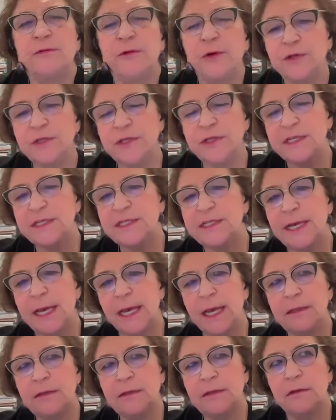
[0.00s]
first he
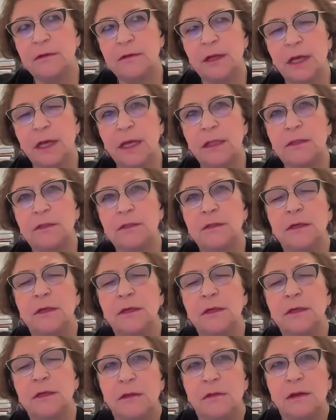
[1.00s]
said that
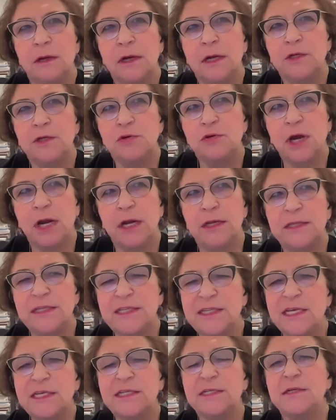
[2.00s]
there are
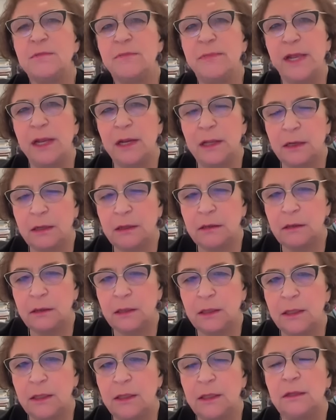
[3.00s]
260 billion
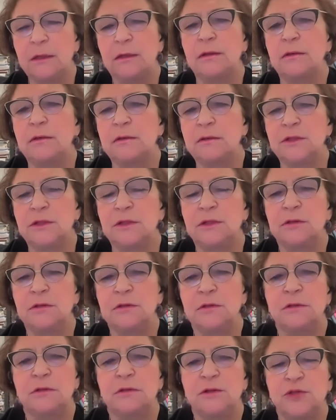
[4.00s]
in
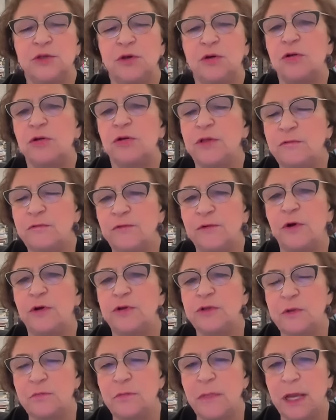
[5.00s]
uh, so-called
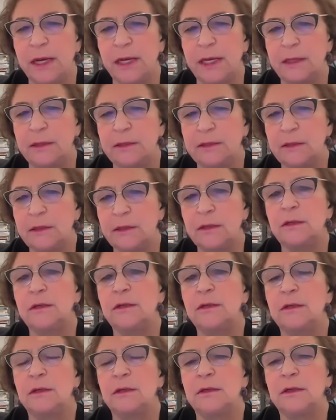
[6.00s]
frozen money
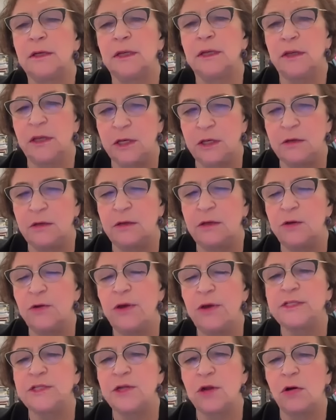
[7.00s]
uh, in, in,
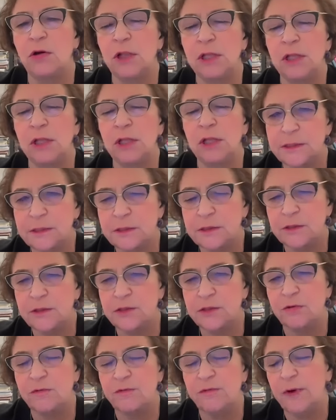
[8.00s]
US dollars
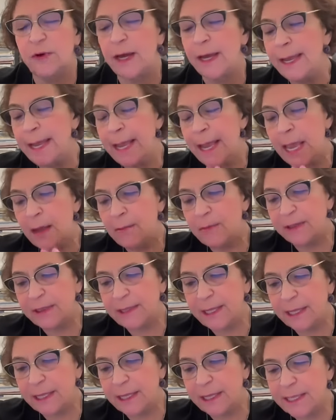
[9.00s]
so far. But
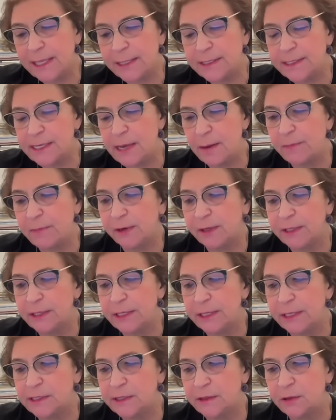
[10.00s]
that's the
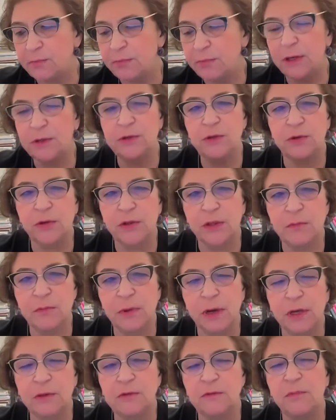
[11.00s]
separate issue about you know the
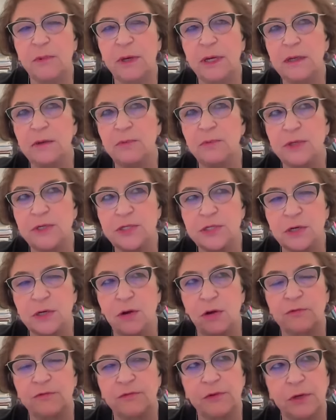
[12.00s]
amount of money which
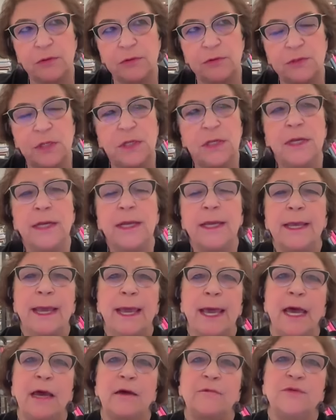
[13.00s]
got frozen
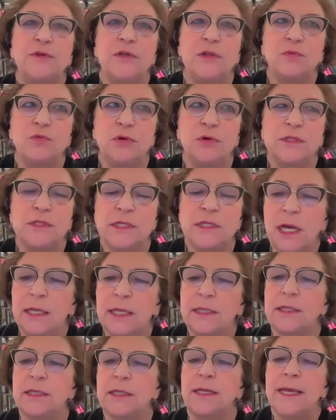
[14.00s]
after the war
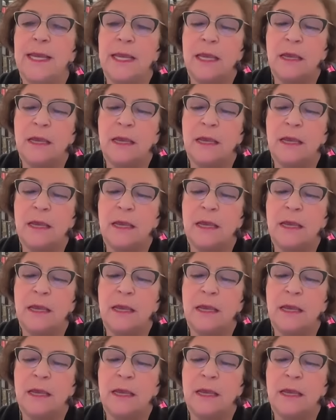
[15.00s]
started.